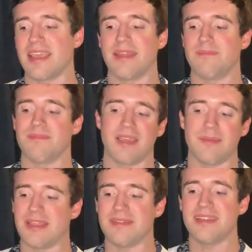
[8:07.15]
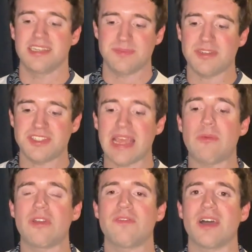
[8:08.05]
And, as much as I
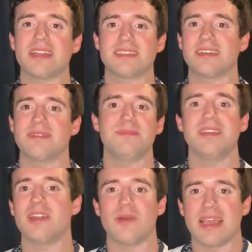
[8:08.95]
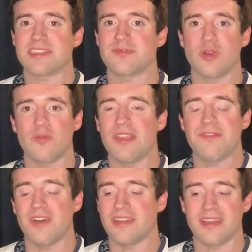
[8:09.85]
would have liked to, ask for a
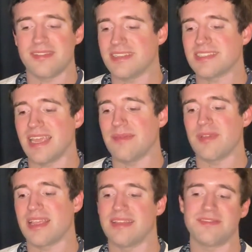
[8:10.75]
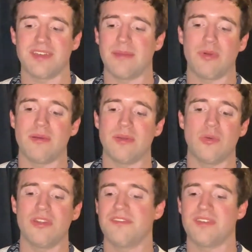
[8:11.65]
refund on this game, if I probably
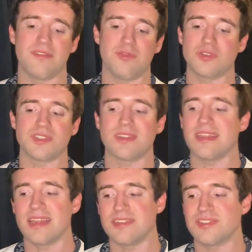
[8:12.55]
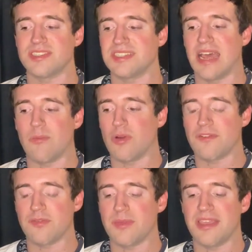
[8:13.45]
would have, unfortunately, that just does not work
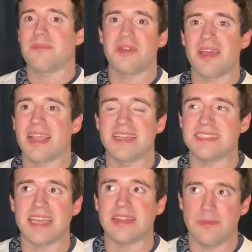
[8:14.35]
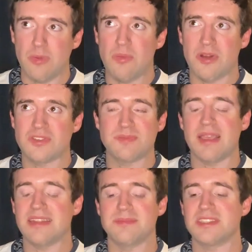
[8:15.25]
for me. But like I said, the Boo Birds
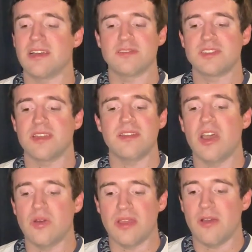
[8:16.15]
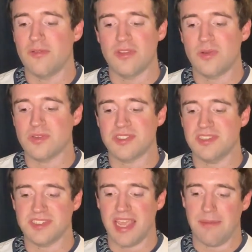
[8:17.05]
made themselves known over the course of this game.